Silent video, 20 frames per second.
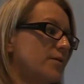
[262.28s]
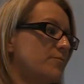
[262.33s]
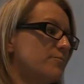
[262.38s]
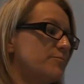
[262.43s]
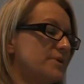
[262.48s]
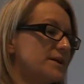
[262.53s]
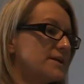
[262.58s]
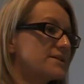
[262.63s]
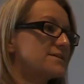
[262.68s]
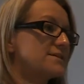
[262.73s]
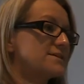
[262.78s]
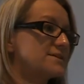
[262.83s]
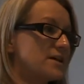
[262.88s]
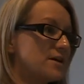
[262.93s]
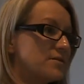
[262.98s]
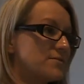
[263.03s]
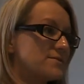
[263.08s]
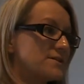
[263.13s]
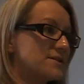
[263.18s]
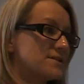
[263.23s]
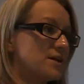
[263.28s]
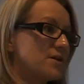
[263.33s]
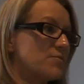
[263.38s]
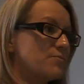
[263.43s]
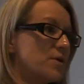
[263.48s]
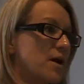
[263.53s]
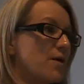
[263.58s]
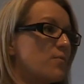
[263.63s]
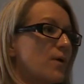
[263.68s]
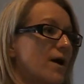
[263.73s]
being such
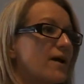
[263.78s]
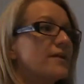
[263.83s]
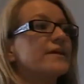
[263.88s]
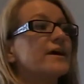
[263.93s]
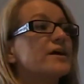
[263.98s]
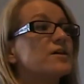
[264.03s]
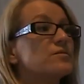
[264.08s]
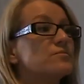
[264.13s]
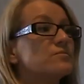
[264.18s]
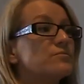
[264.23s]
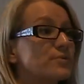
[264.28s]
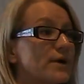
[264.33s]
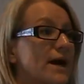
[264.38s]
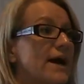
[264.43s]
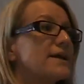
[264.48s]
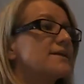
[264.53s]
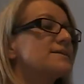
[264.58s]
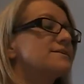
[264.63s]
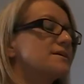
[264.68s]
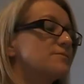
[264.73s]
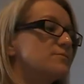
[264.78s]
a well-known brand,